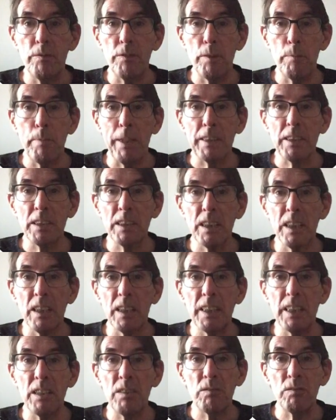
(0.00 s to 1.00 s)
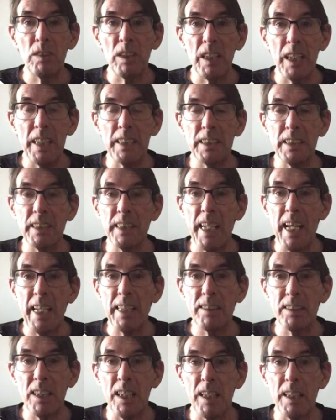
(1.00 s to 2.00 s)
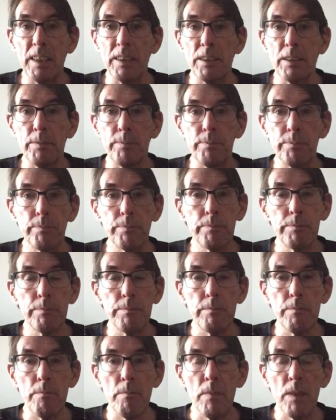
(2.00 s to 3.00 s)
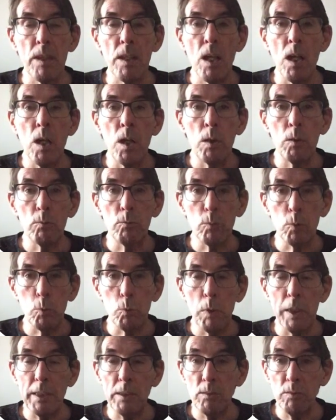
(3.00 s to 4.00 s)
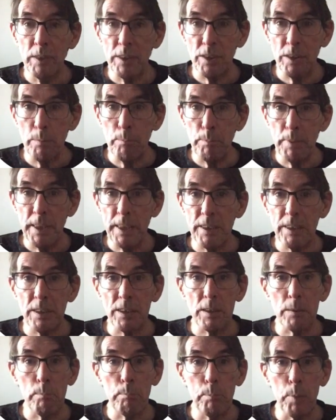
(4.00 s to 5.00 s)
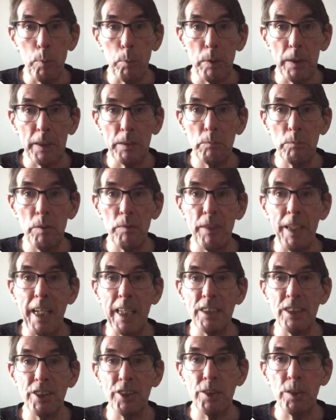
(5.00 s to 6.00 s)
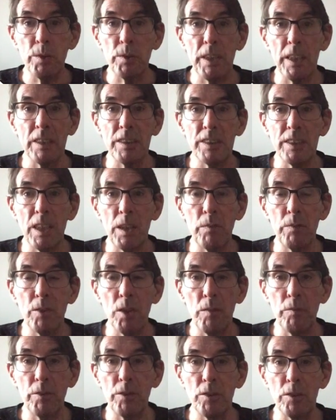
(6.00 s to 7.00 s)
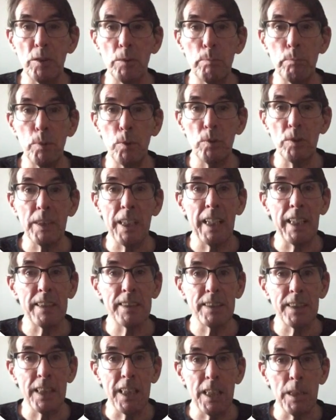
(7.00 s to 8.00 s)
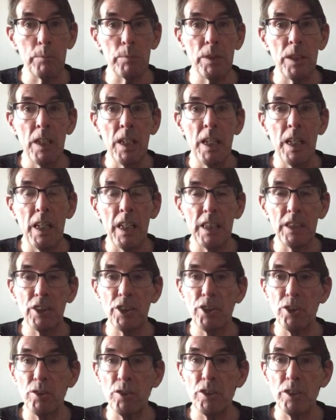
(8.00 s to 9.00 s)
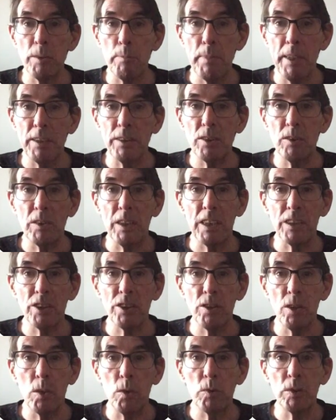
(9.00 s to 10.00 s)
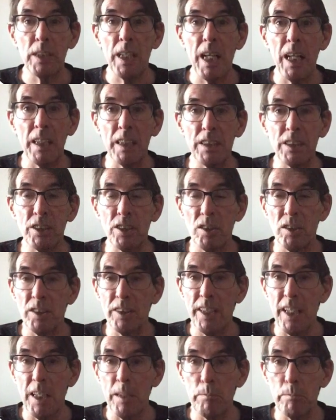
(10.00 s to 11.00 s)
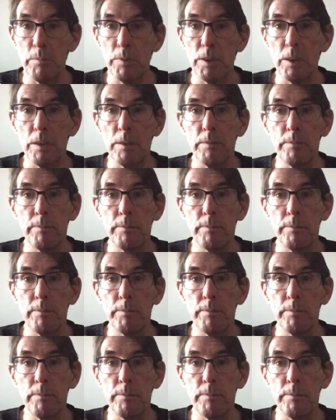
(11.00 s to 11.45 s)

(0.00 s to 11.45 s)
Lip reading: thematically related essays. Well-written pieces bubbling with attitude and self-confidence, but at times as detrimental as those Ellis condemns.